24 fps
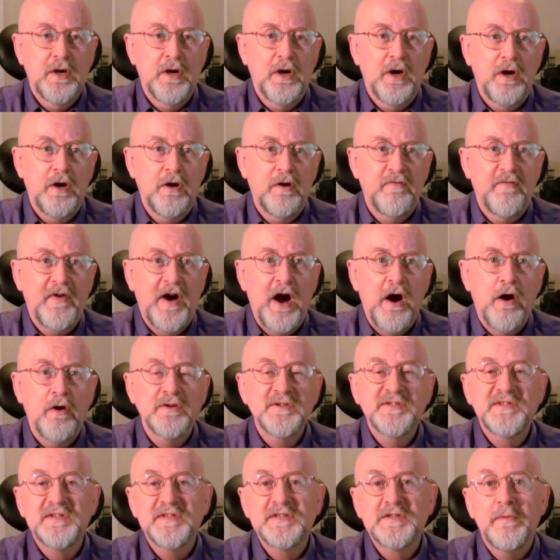of our
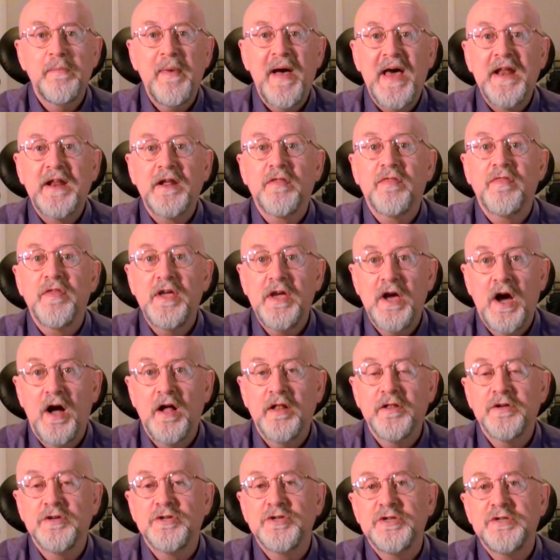Systematic
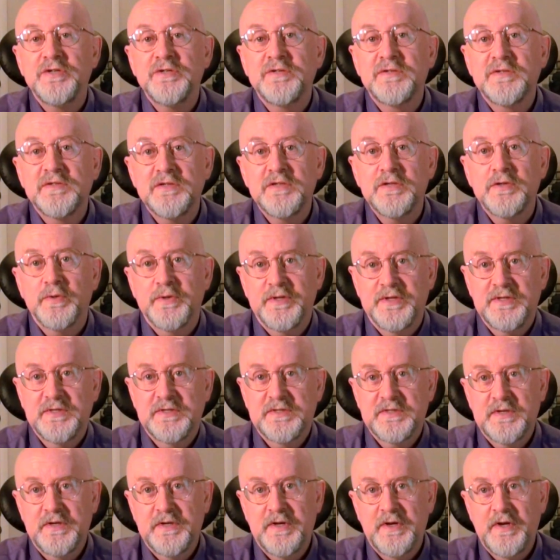Theology
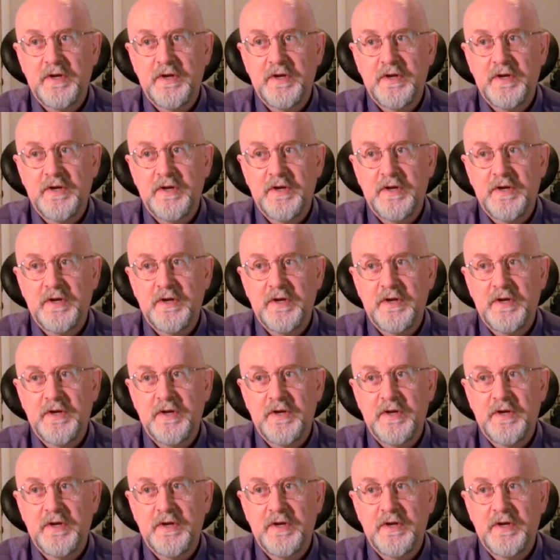series.